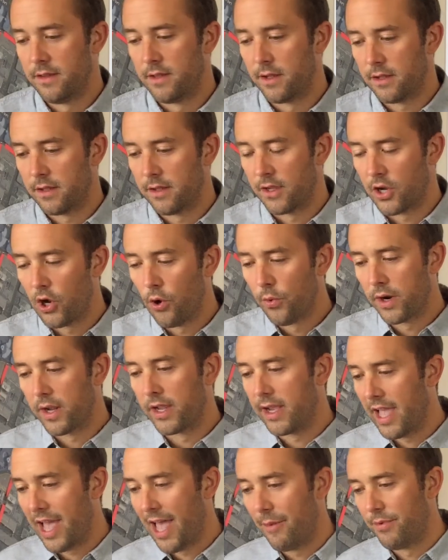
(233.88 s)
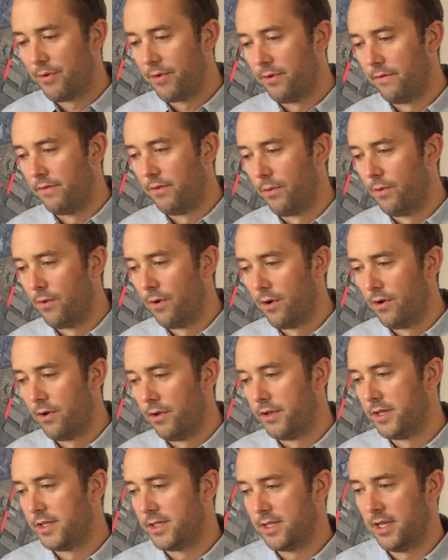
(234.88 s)
The, the co-working capital of the world
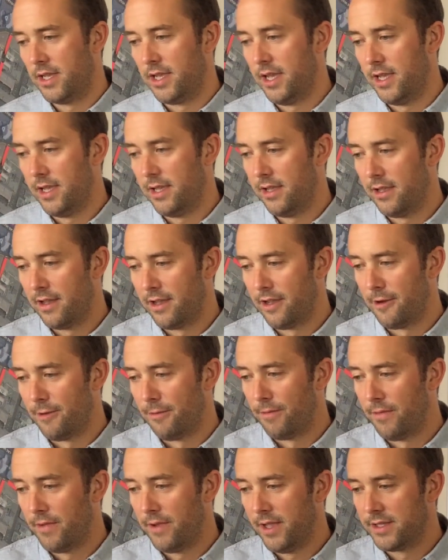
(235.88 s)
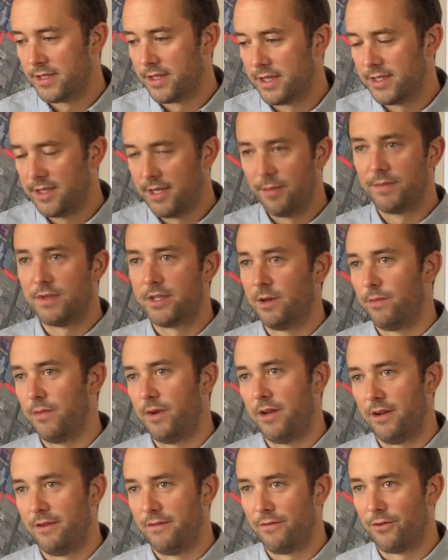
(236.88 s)
is a um, is a symptom
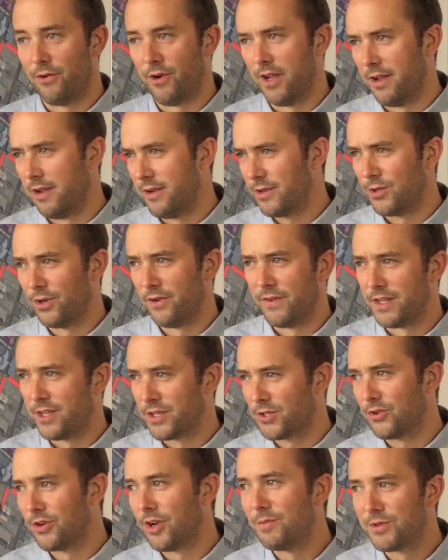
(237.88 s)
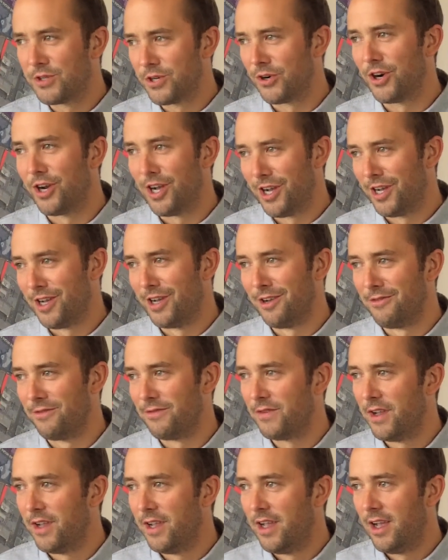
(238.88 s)
of or a, sort of a descriptor of
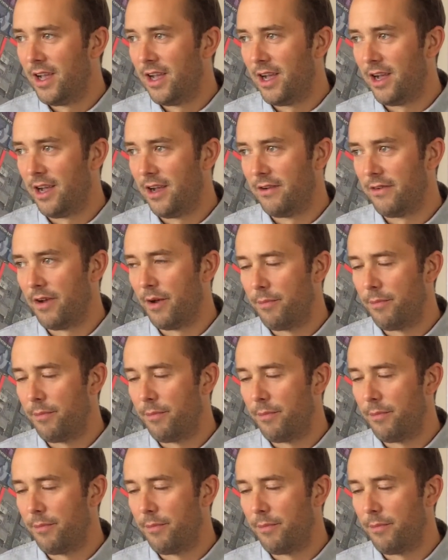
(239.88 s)
uh, a